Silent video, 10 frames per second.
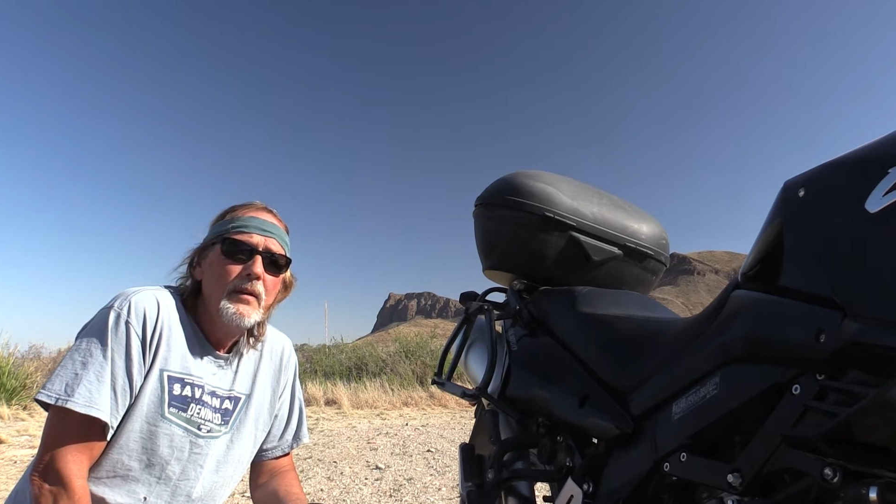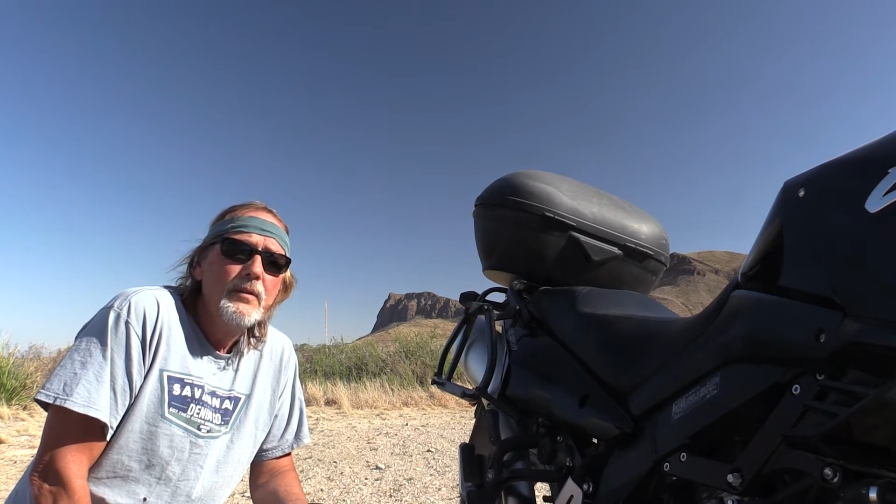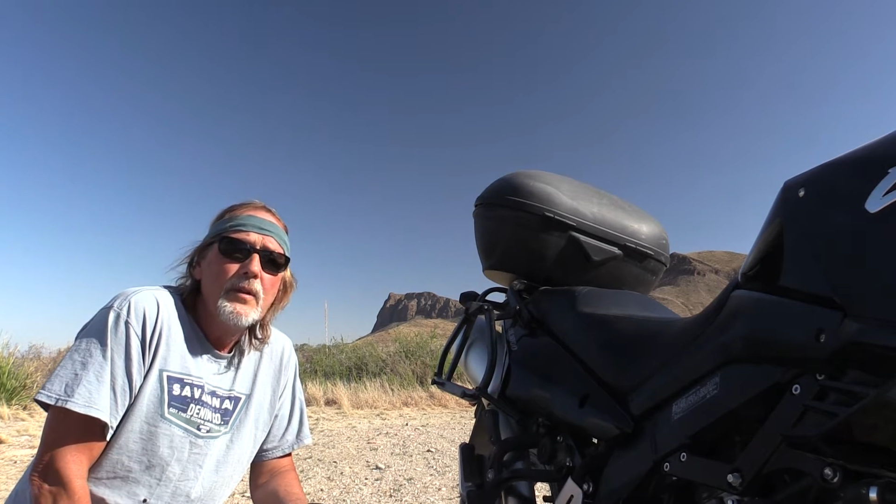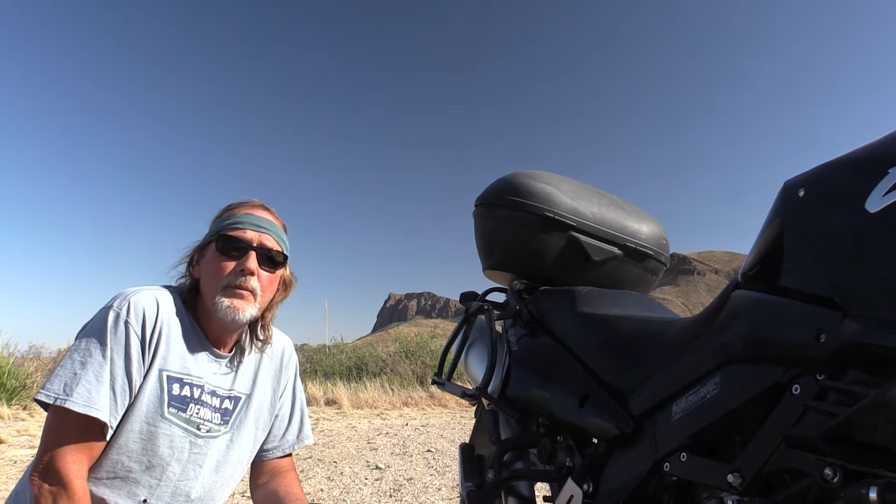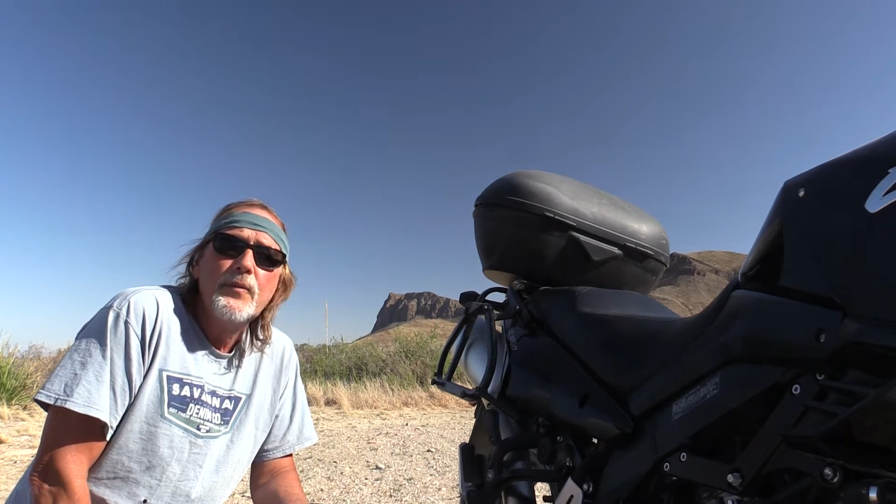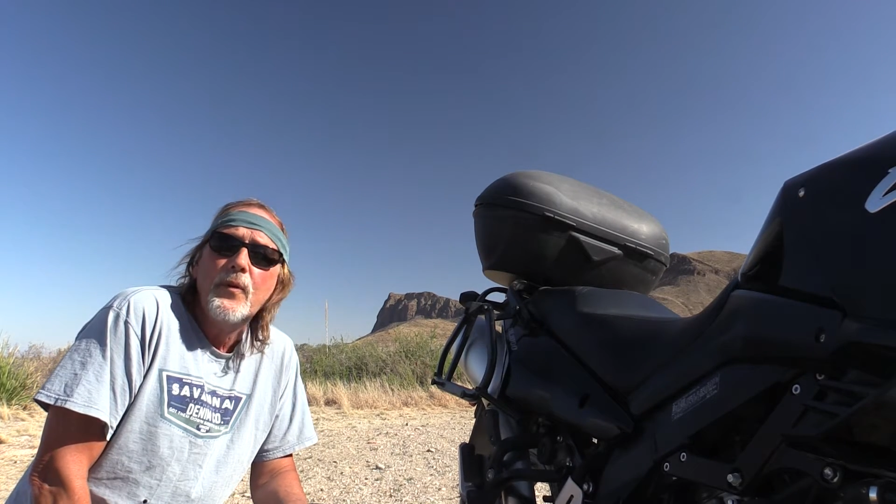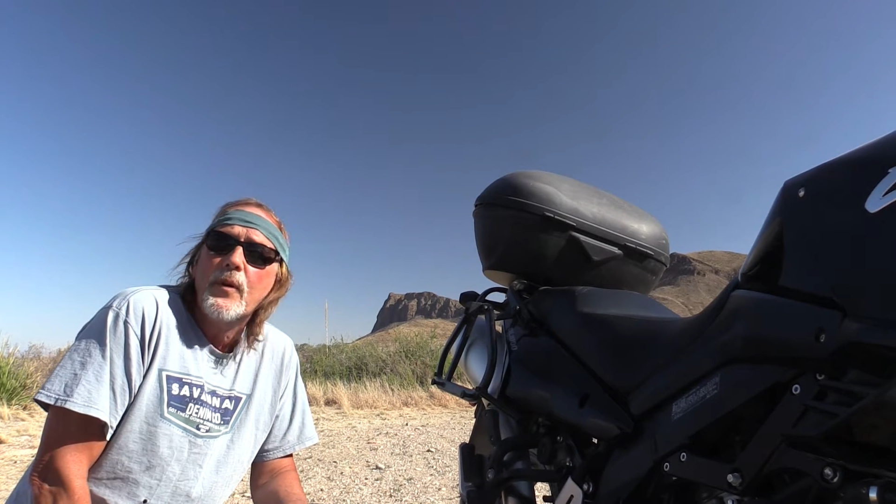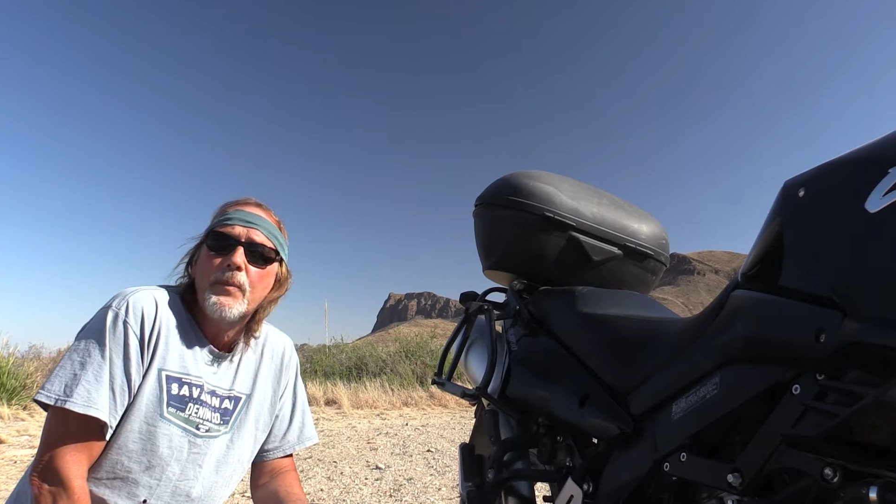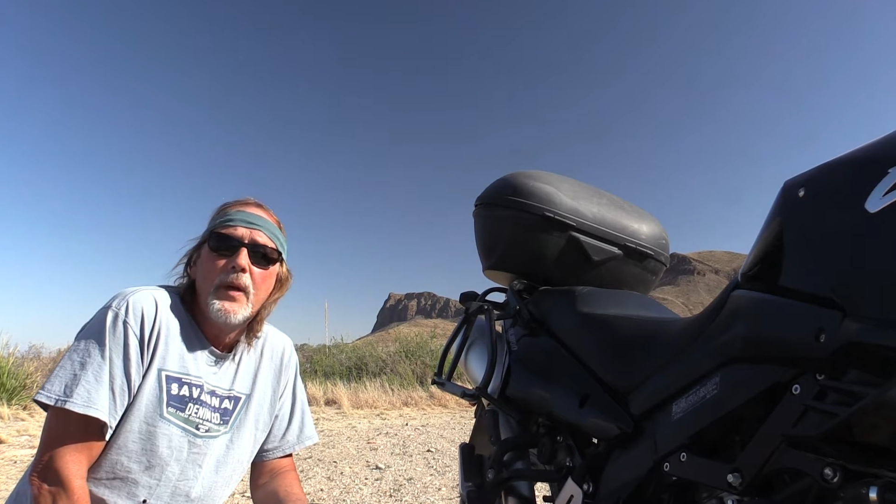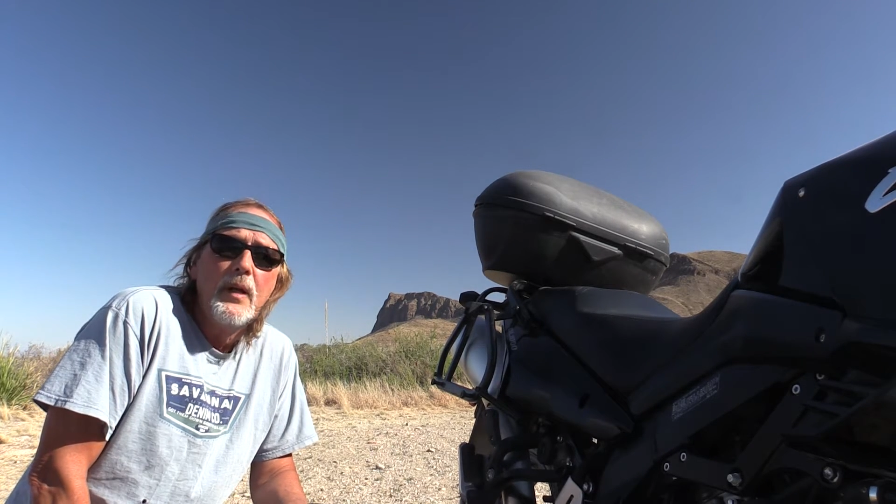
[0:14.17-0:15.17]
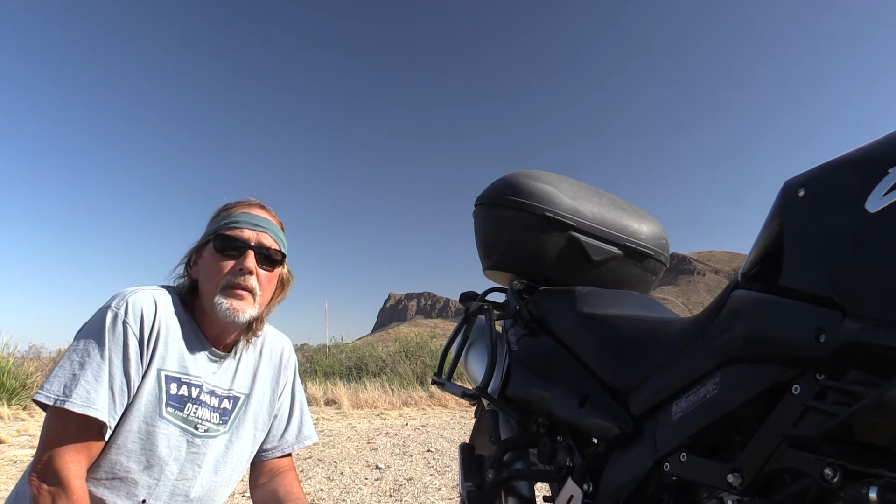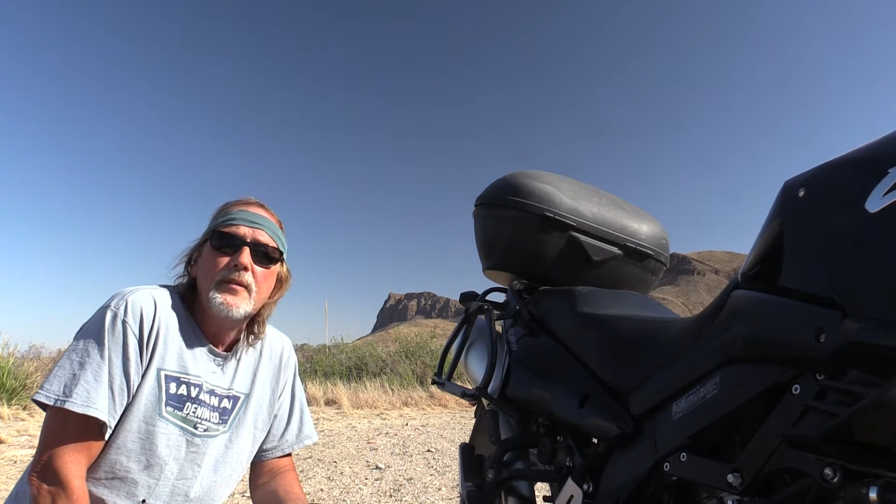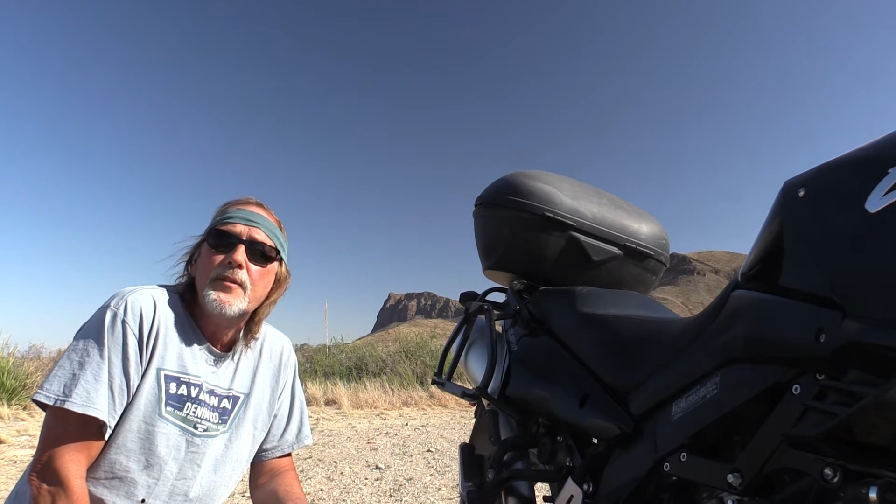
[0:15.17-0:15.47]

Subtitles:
Trump's foreign policy